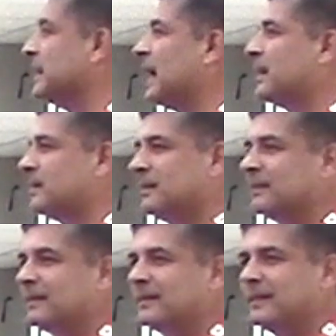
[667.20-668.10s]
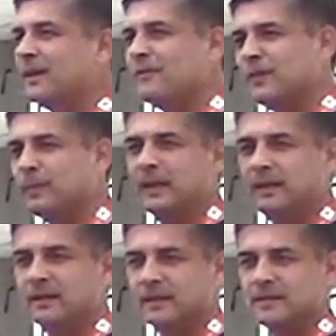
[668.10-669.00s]
that, everybody
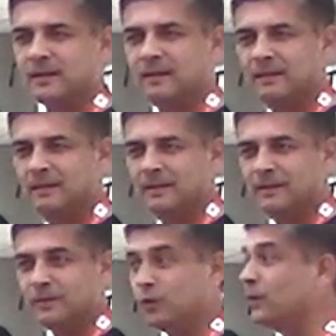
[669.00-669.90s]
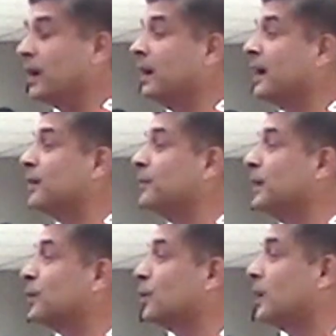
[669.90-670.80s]
here is a Yuva, and
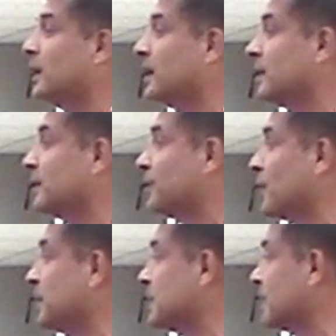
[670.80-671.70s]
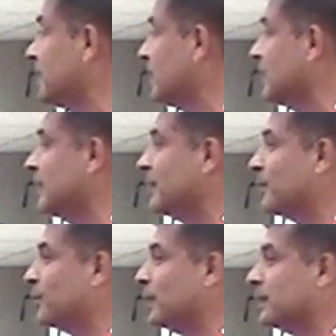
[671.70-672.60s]
we could learn from each other
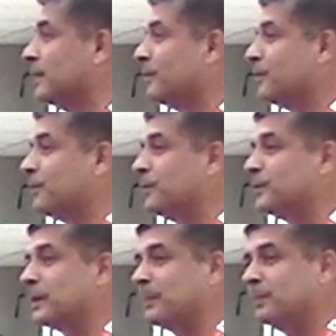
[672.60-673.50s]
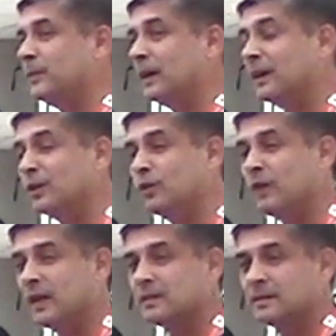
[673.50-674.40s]
with some younger
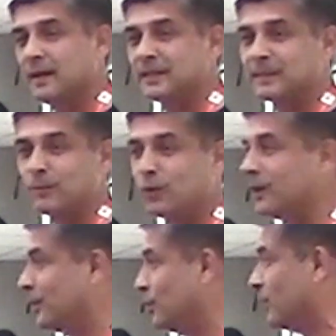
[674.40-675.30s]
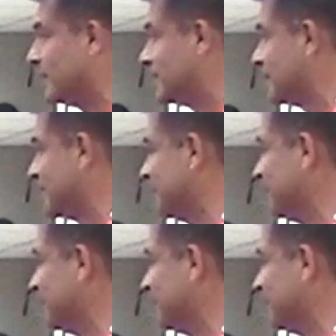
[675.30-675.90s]
Yuvas and some older Yuvas.